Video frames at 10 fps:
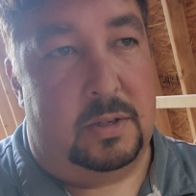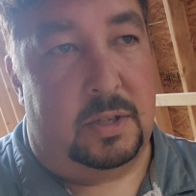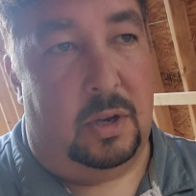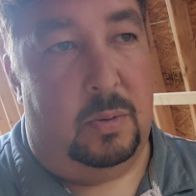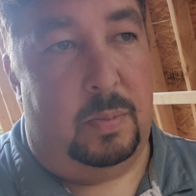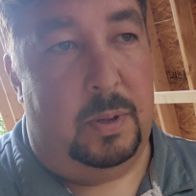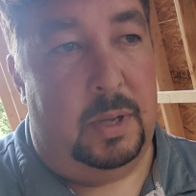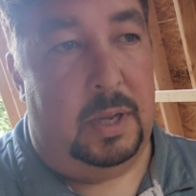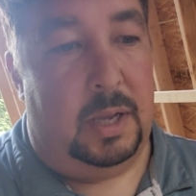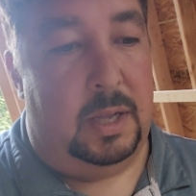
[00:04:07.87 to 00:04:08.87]
slope
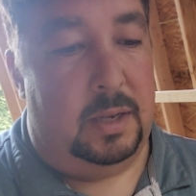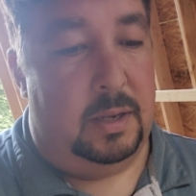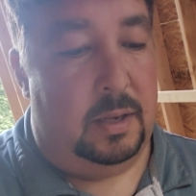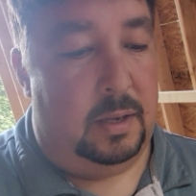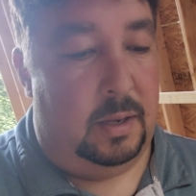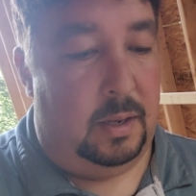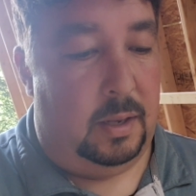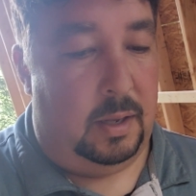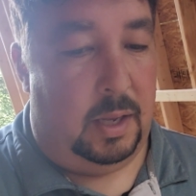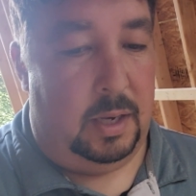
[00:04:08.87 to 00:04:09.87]
and
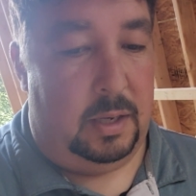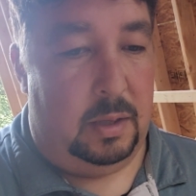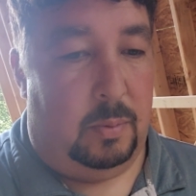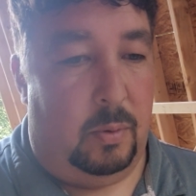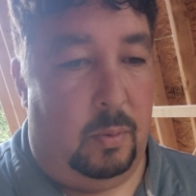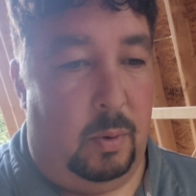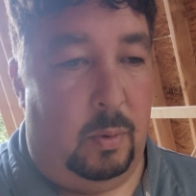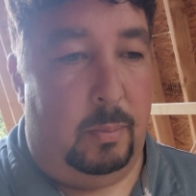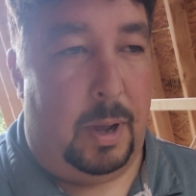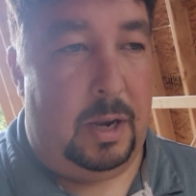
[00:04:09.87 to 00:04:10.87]
getting to the point where
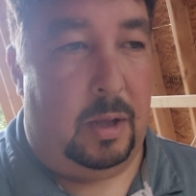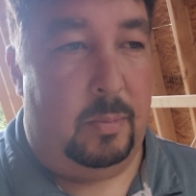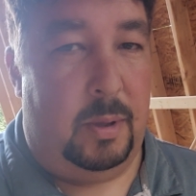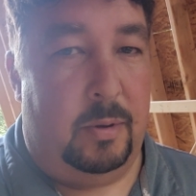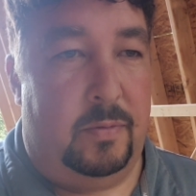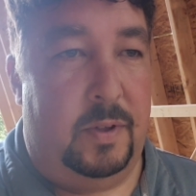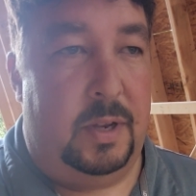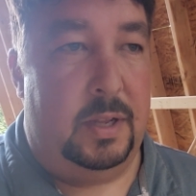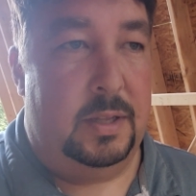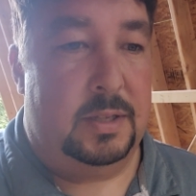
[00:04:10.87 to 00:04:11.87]
we might not be able to
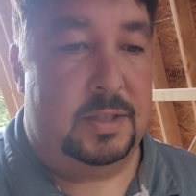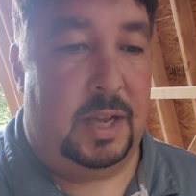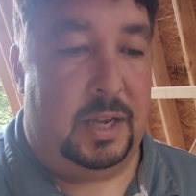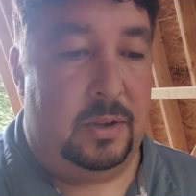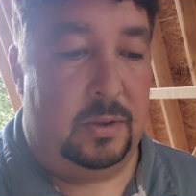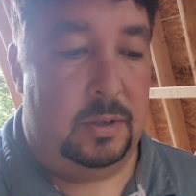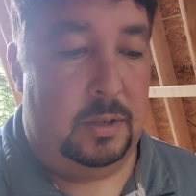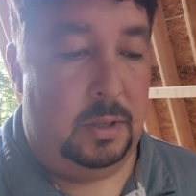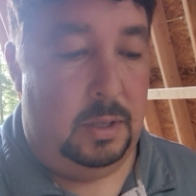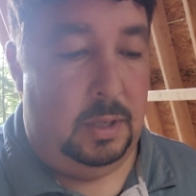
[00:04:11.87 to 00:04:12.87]
fit in the stack unit.
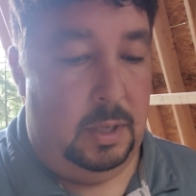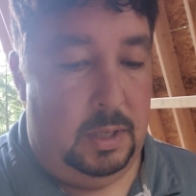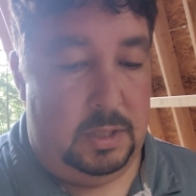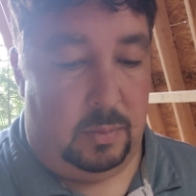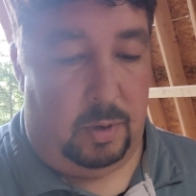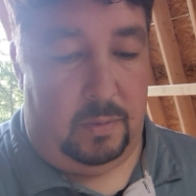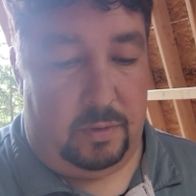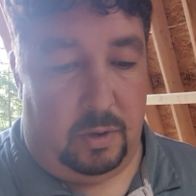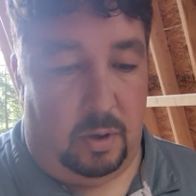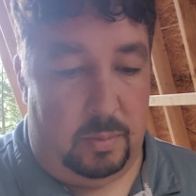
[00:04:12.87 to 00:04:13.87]
So I'm gonna have
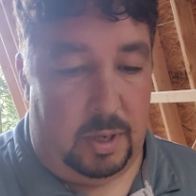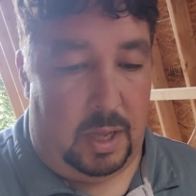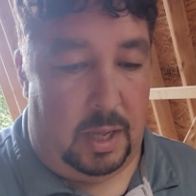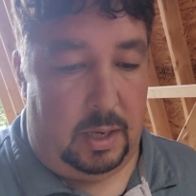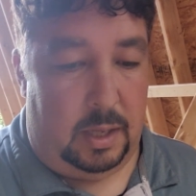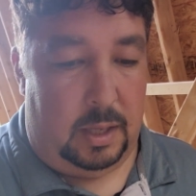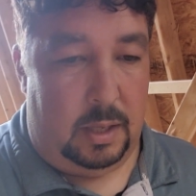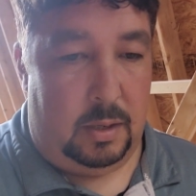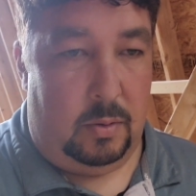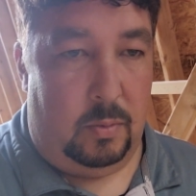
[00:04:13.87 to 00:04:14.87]
to go home tonight
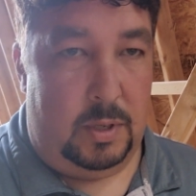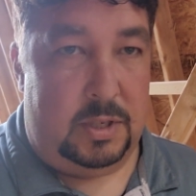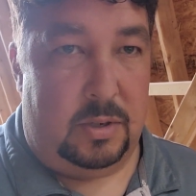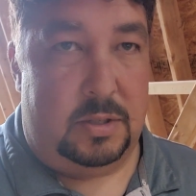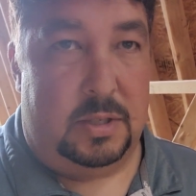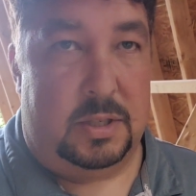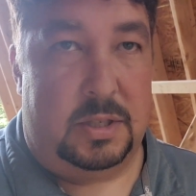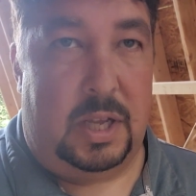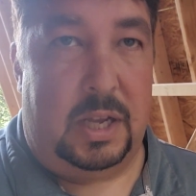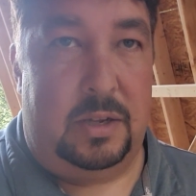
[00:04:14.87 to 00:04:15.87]
and research the
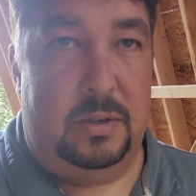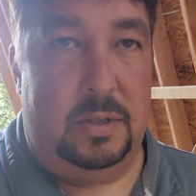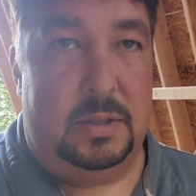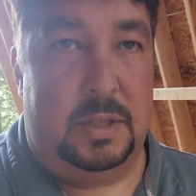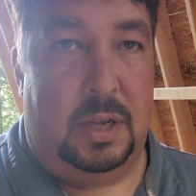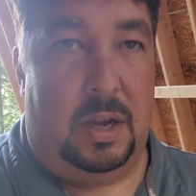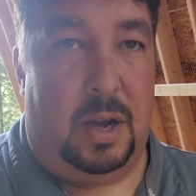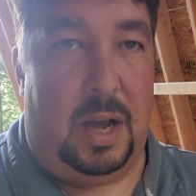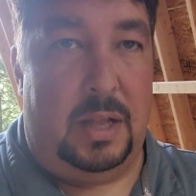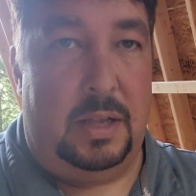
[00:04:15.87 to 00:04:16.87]
stack units, see how
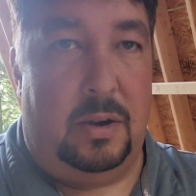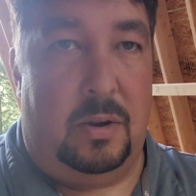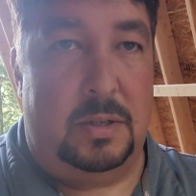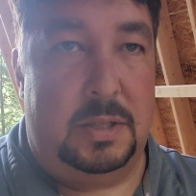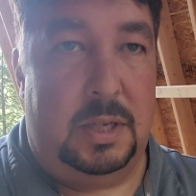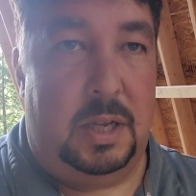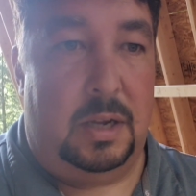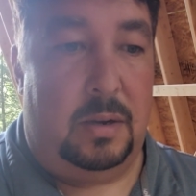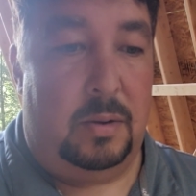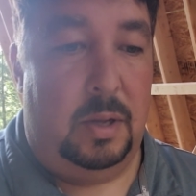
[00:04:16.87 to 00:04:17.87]
high they are, see
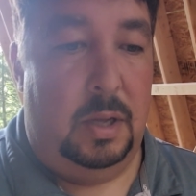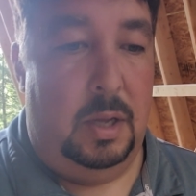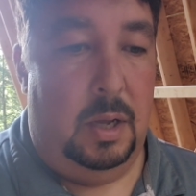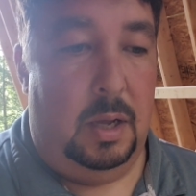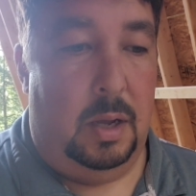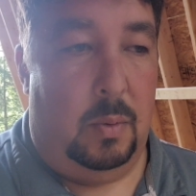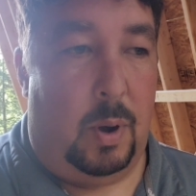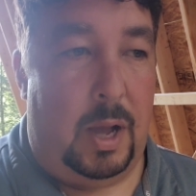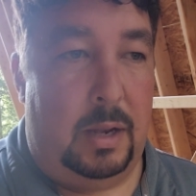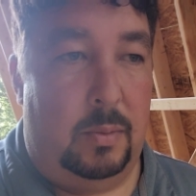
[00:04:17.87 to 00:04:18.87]
how
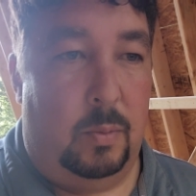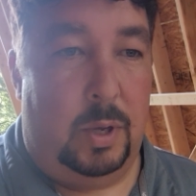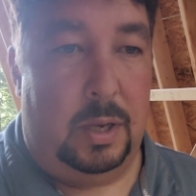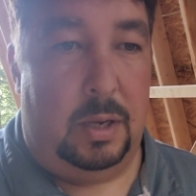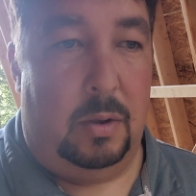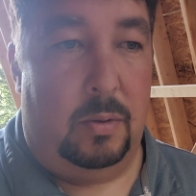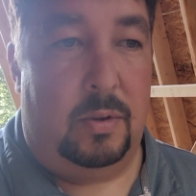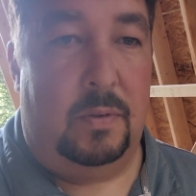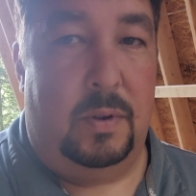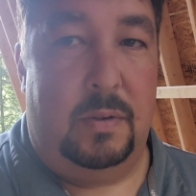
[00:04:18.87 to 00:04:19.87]
wide we can,
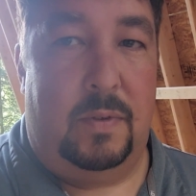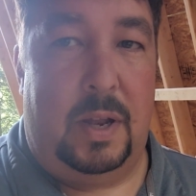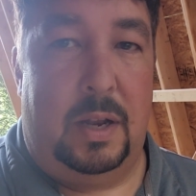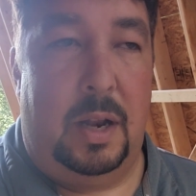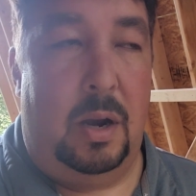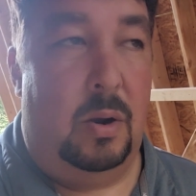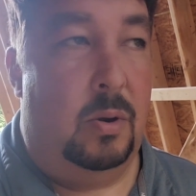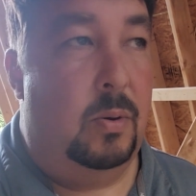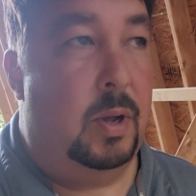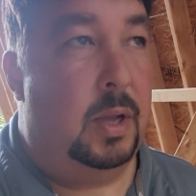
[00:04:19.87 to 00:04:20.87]
see if we can find a
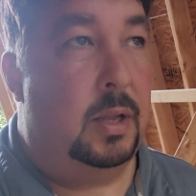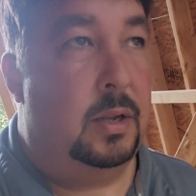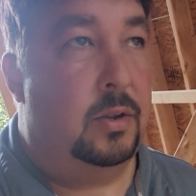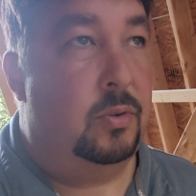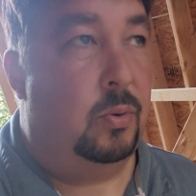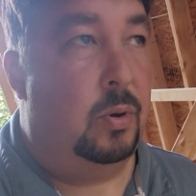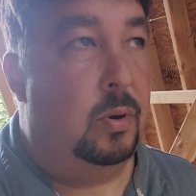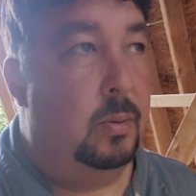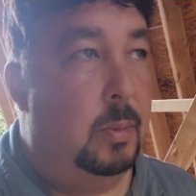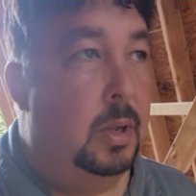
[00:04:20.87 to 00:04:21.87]
narrow and shorter